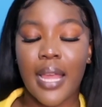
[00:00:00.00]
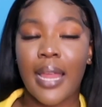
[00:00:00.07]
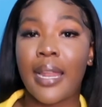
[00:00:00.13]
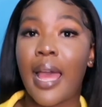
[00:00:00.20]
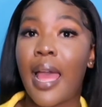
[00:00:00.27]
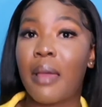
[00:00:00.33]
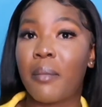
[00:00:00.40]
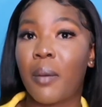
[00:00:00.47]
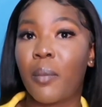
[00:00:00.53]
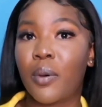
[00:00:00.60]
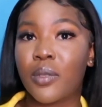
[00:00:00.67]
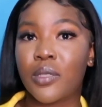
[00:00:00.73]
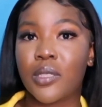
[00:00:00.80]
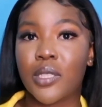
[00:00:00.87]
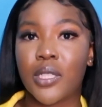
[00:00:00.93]
and I'm
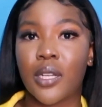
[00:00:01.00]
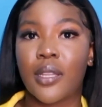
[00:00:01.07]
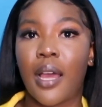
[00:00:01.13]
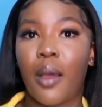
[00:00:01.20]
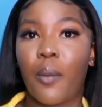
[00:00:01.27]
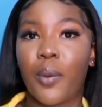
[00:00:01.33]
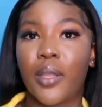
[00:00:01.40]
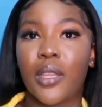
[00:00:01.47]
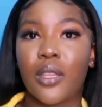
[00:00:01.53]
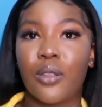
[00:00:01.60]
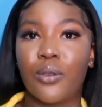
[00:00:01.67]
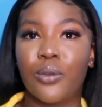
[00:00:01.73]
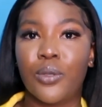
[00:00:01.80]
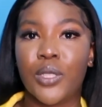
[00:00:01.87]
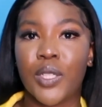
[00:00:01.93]
about to share that with
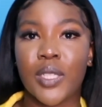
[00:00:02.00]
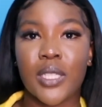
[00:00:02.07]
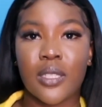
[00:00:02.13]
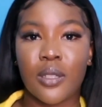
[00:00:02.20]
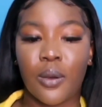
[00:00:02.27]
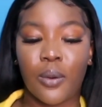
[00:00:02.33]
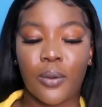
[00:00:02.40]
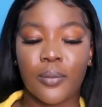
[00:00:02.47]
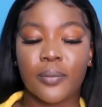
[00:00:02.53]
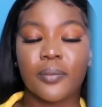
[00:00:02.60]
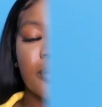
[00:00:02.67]
you just now.